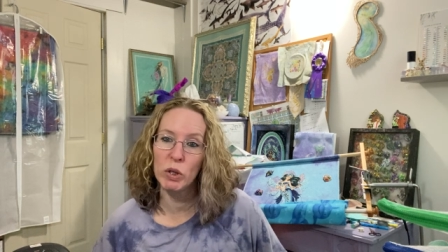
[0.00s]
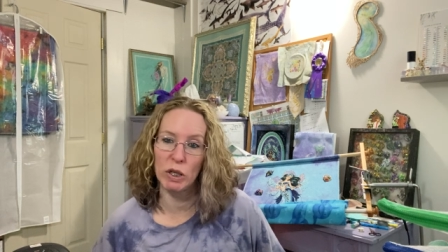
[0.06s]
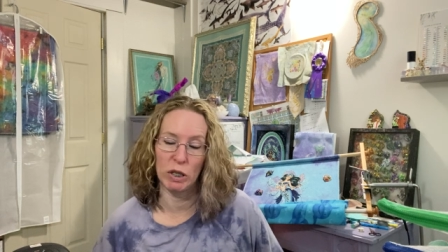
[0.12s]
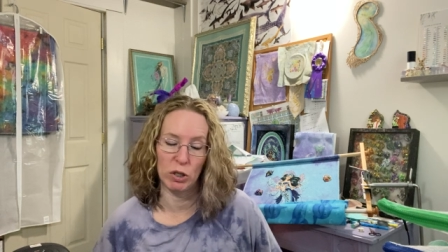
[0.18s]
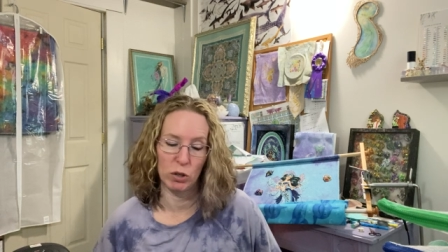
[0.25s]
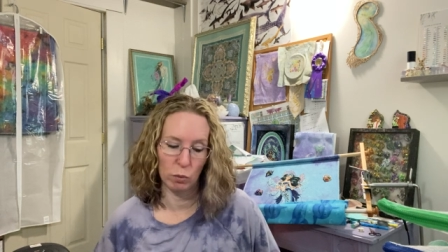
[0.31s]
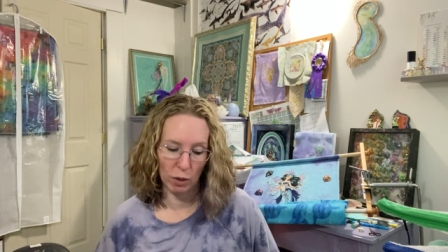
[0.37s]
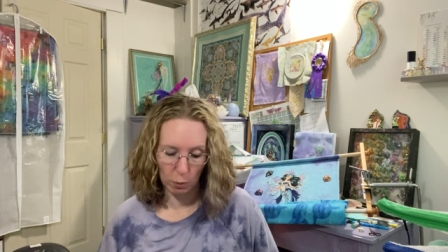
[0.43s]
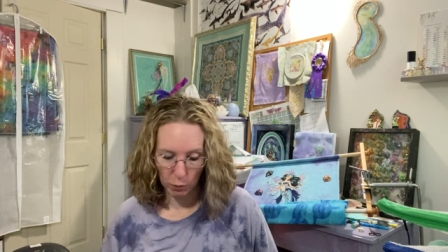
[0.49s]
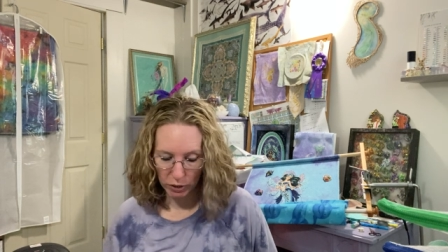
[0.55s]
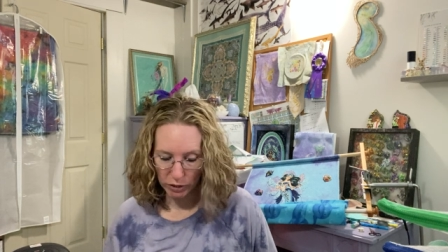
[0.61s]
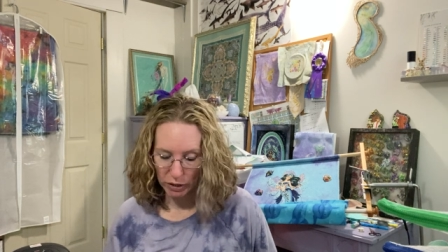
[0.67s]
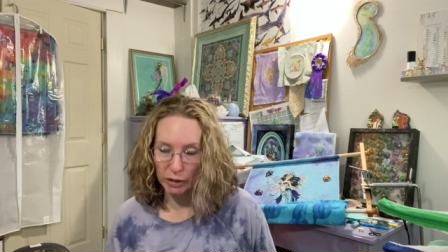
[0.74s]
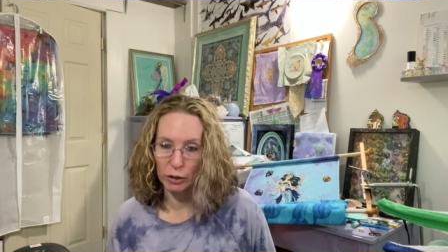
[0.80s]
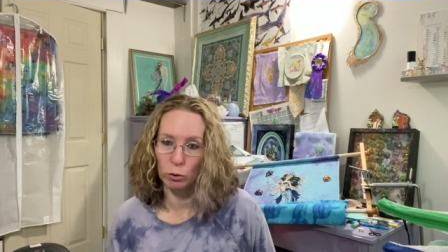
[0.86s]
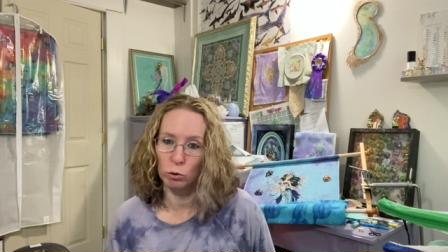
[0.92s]
And do I want
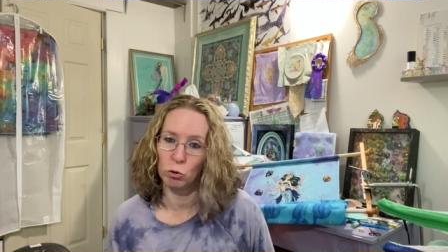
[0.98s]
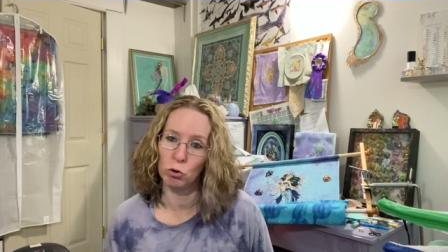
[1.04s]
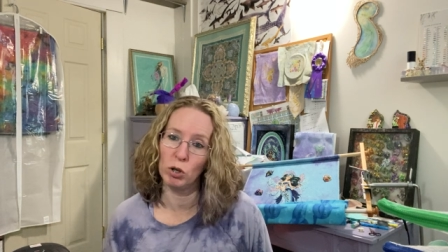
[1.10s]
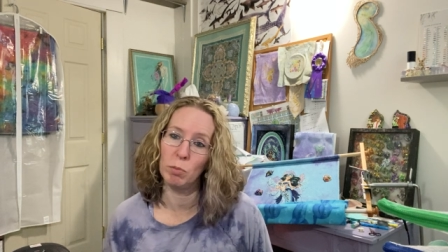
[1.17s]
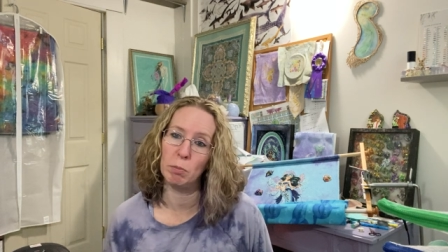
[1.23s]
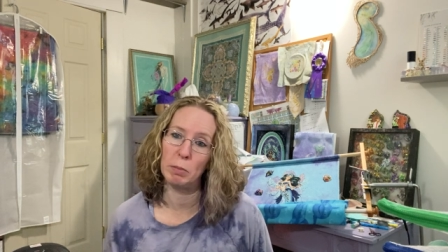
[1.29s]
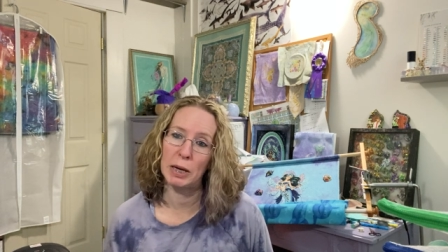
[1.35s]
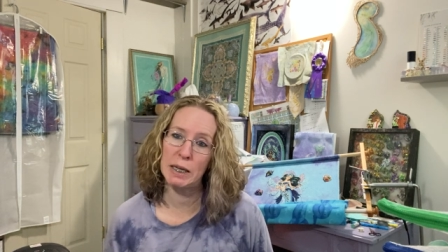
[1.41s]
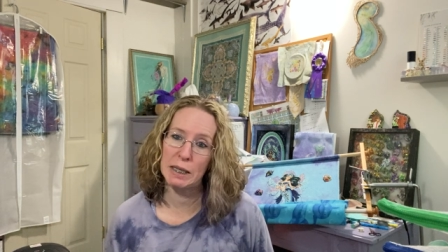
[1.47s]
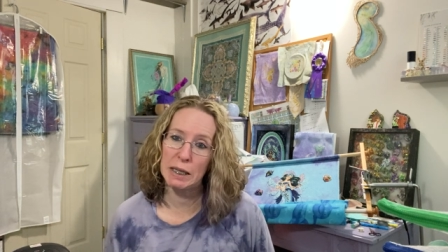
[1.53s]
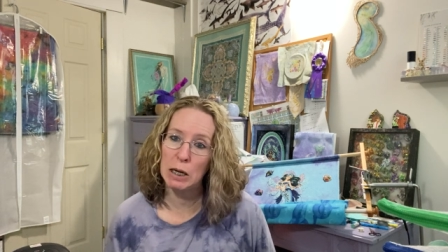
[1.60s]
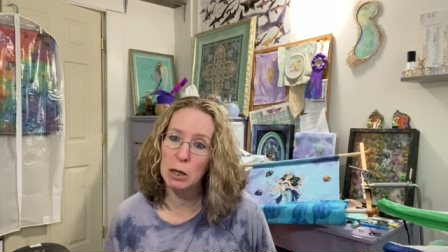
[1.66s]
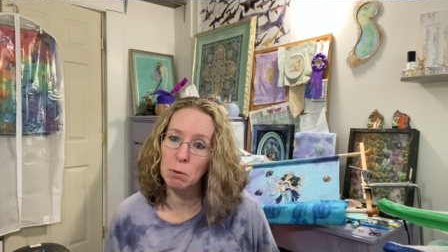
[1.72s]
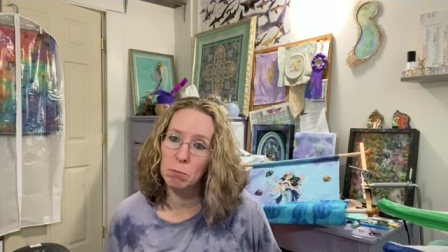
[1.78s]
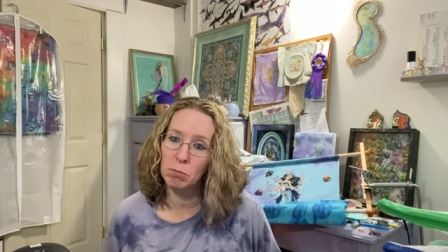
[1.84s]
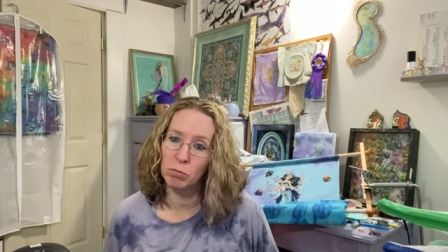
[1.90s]
to guilt trip
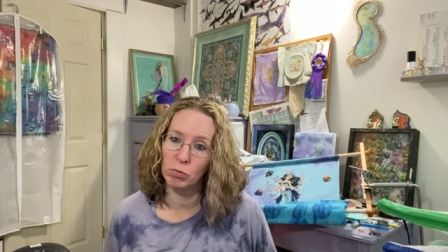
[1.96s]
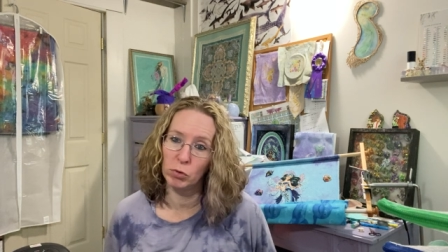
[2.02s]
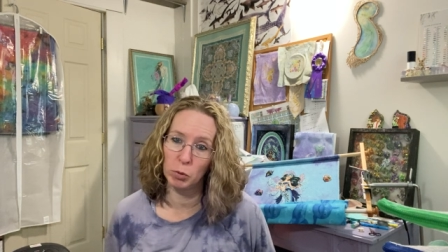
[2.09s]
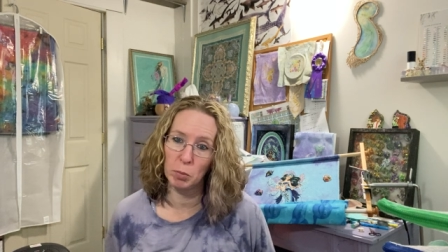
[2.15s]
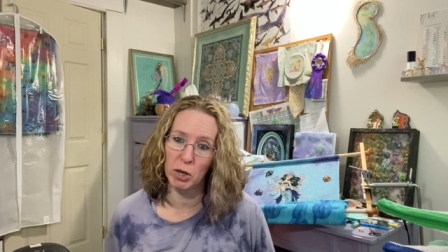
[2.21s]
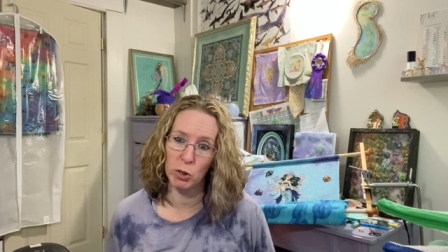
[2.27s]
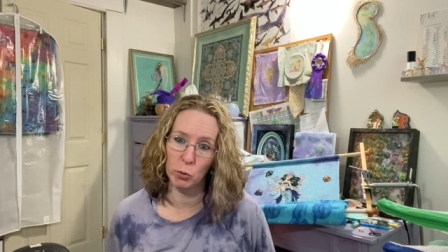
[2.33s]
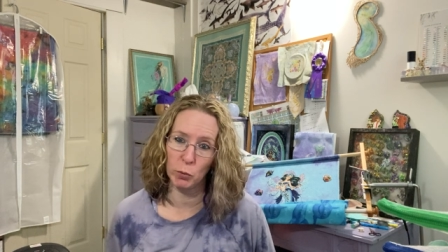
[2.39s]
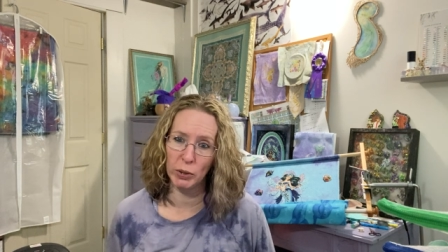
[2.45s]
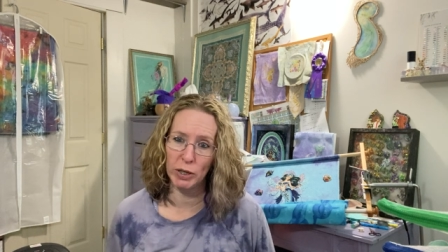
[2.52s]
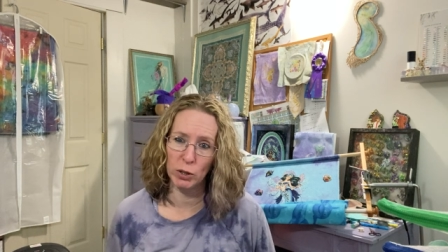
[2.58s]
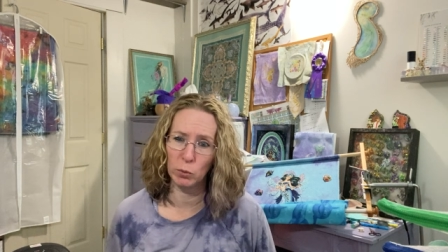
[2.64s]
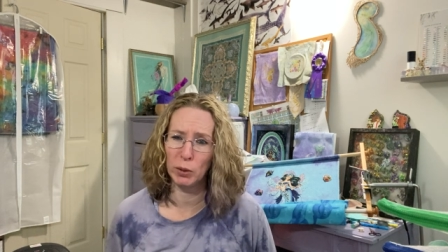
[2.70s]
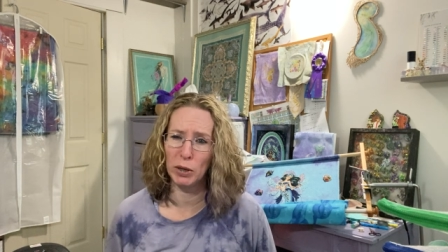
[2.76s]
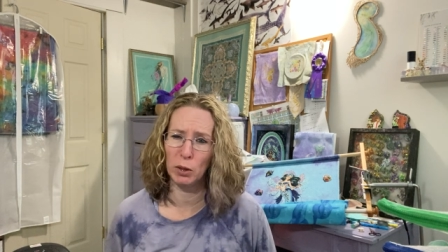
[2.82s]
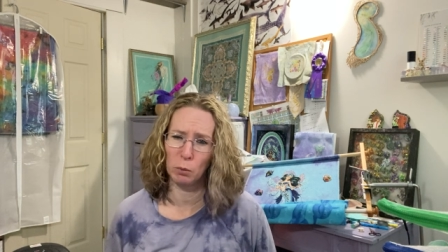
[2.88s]
myself for my
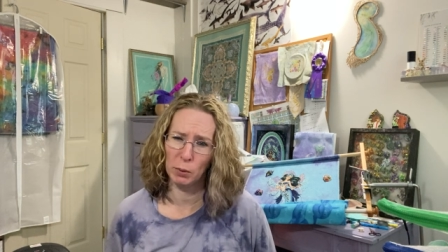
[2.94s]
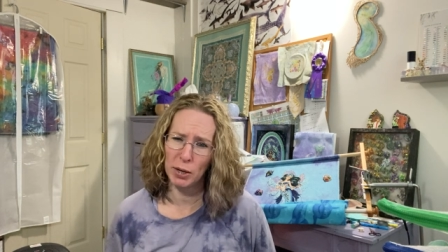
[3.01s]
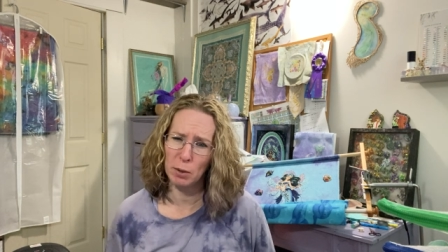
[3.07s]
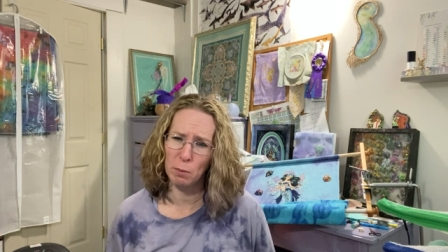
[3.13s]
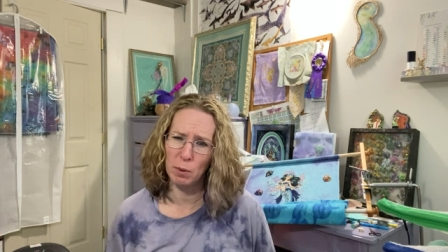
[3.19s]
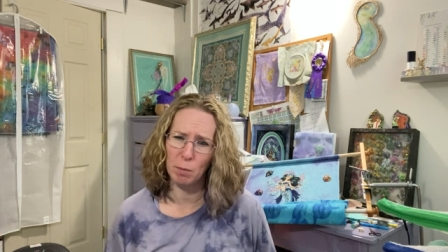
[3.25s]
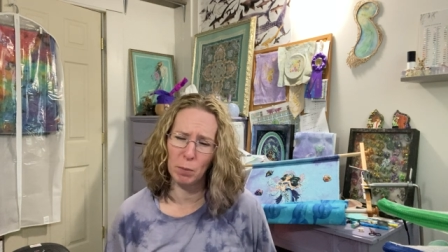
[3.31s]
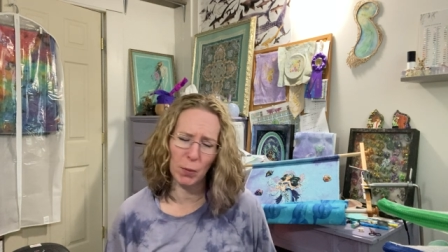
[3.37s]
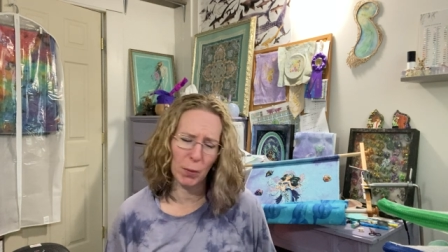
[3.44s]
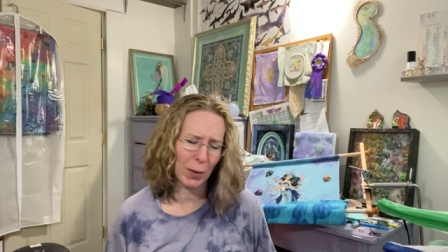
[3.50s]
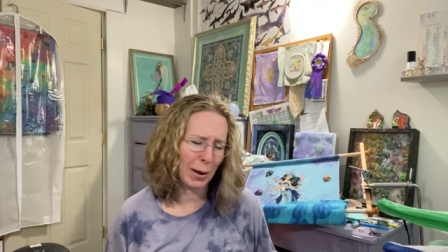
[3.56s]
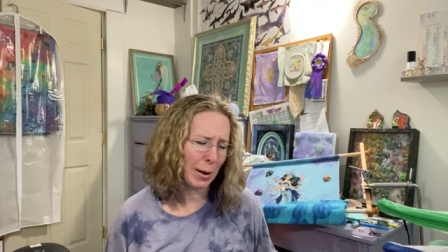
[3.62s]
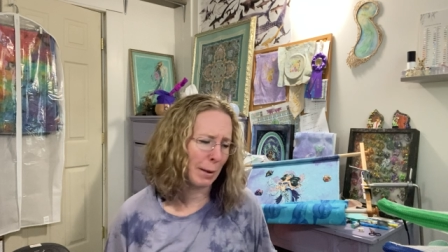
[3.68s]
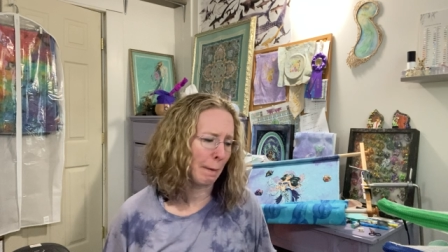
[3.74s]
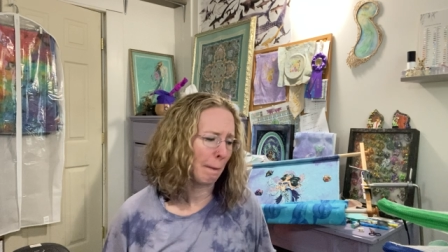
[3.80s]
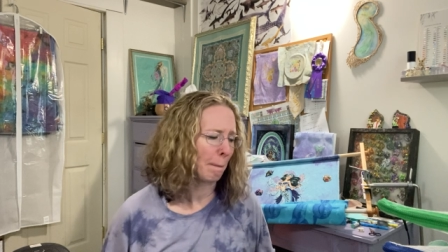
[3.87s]
2023 WIP
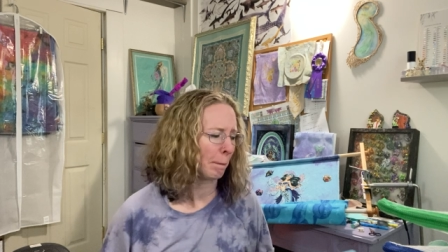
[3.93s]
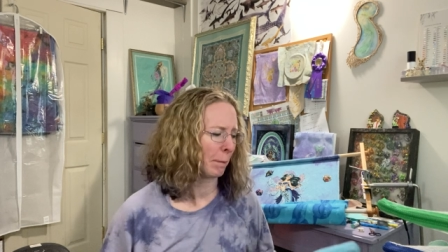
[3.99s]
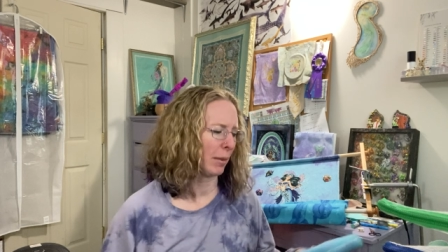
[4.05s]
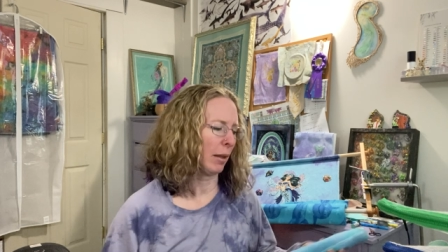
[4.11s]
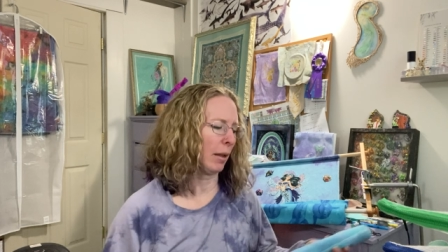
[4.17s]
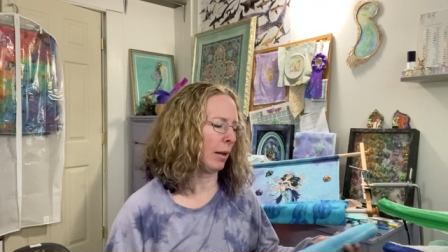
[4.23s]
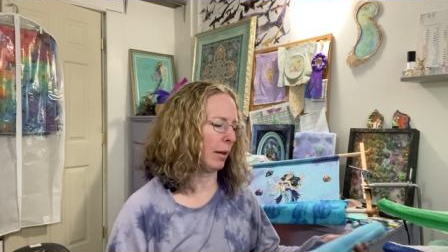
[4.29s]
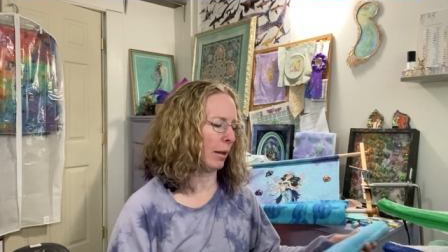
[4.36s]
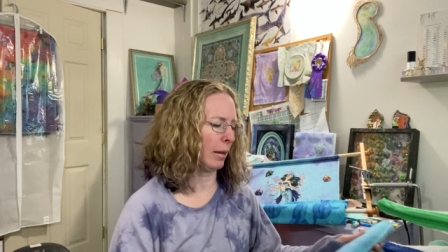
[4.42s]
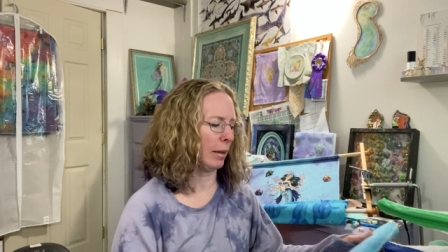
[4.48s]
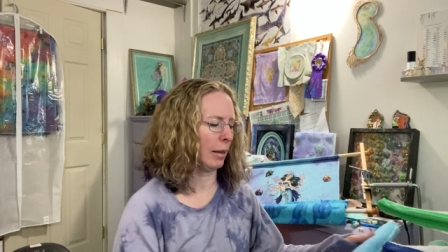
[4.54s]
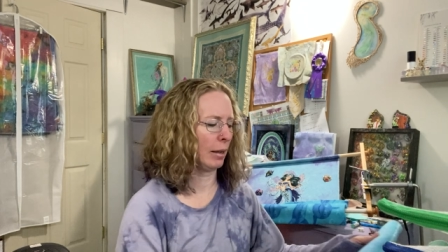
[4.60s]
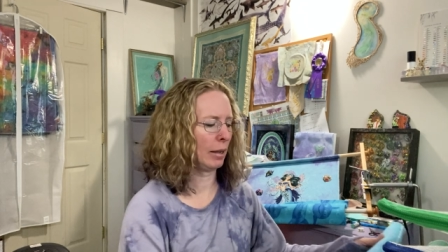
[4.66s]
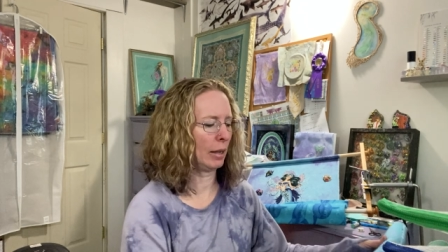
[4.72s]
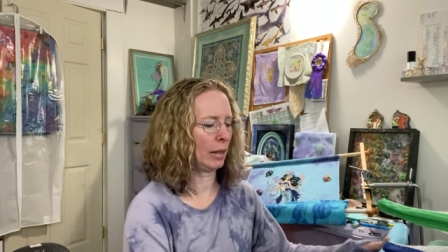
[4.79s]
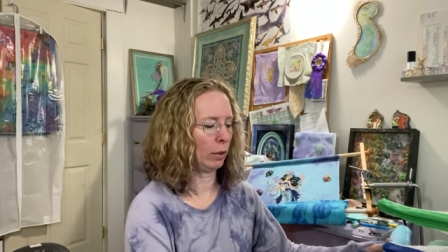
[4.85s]
parade?
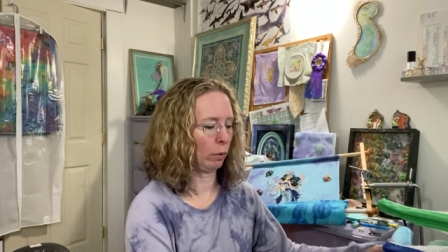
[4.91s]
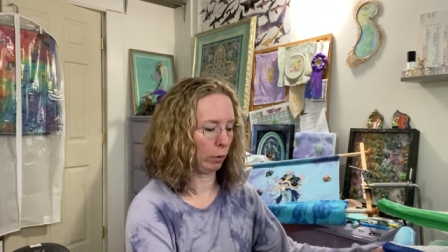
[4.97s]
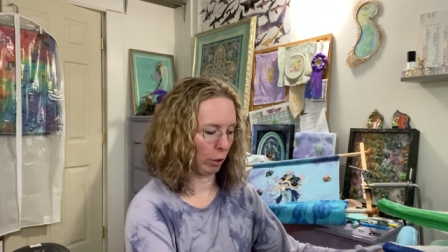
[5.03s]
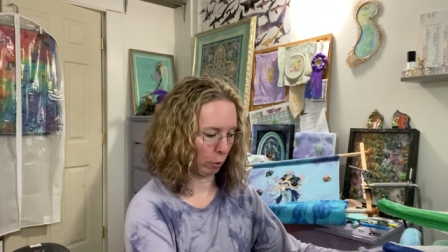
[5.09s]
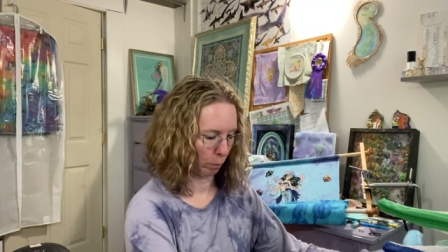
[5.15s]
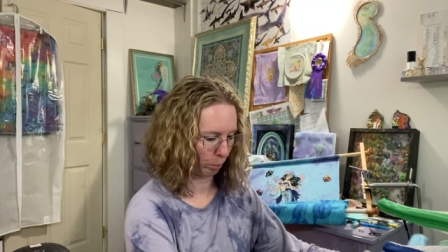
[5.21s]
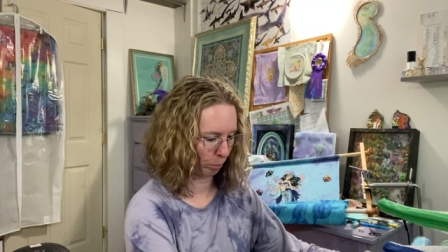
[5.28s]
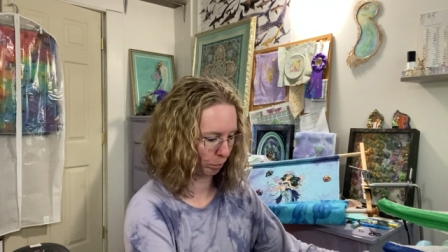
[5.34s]
I don't know.